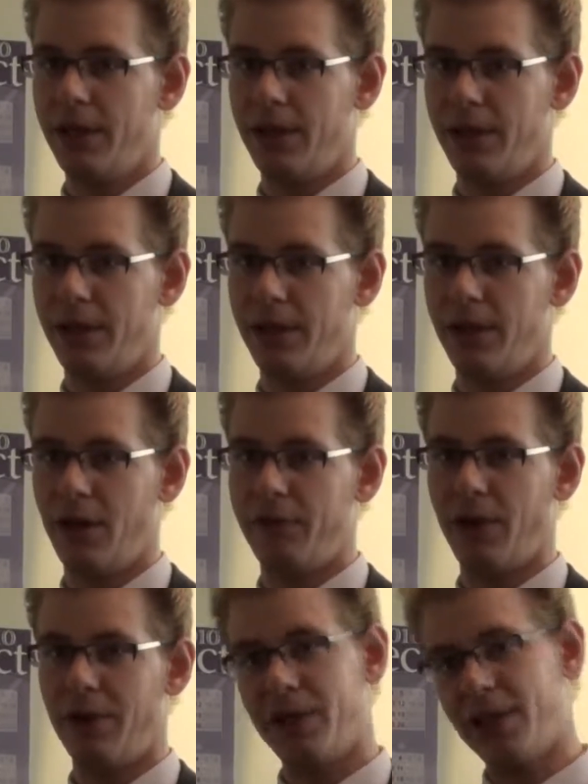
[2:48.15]

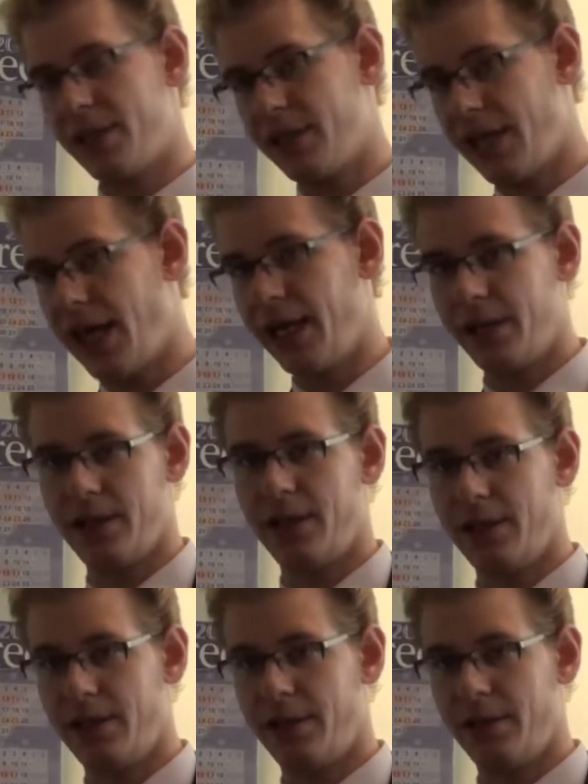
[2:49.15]
of the society